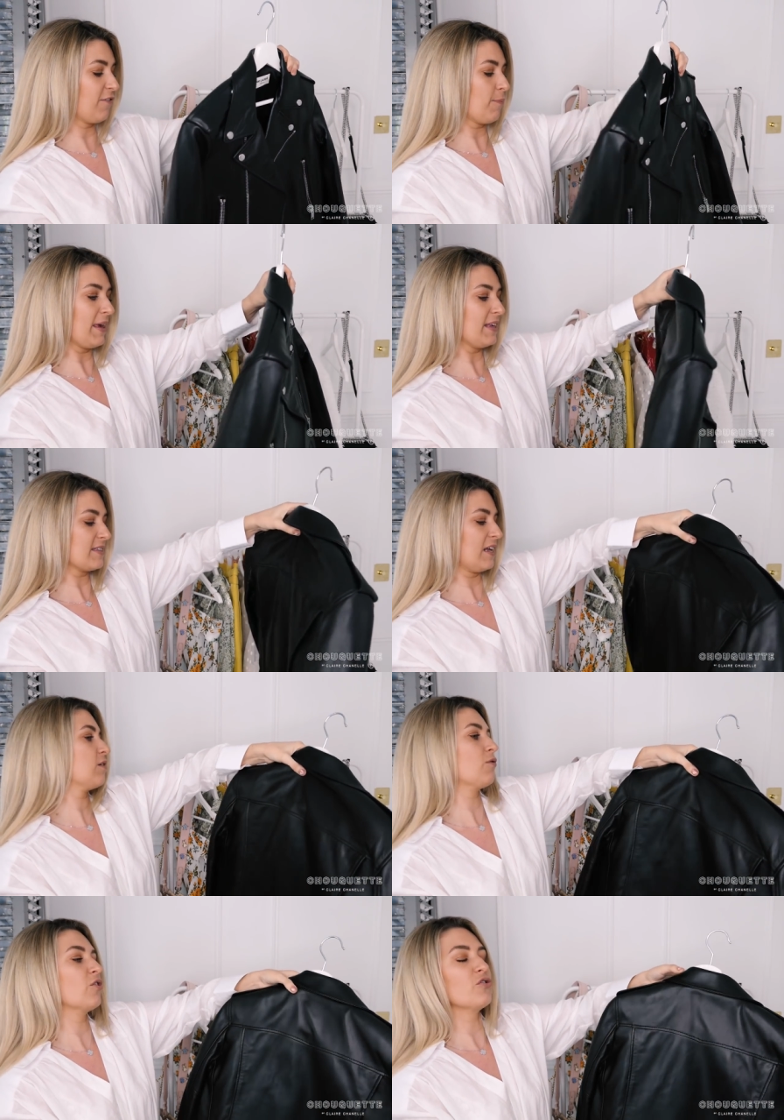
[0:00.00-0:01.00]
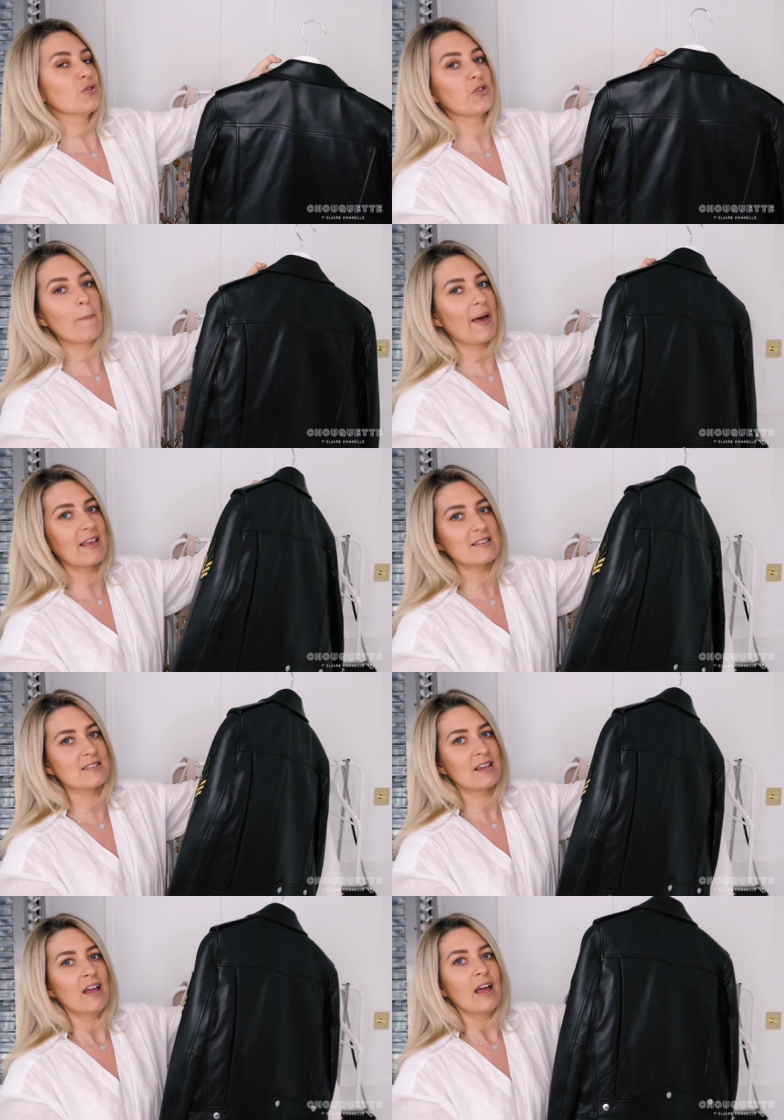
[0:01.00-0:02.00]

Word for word: For me, Laurent do the best